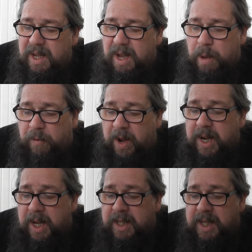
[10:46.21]
I find
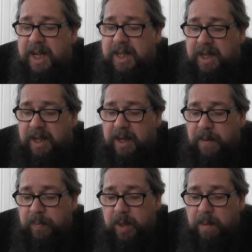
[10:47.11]
it is nicer.
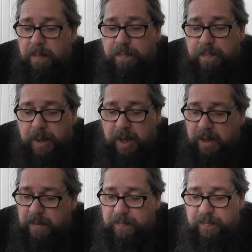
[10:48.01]

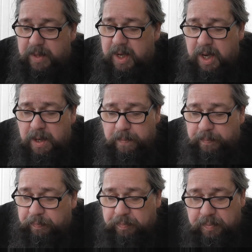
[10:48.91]
But yeah,
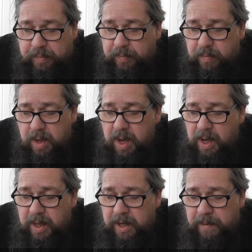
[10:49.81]

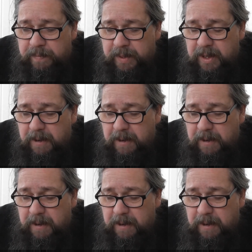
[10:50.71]
will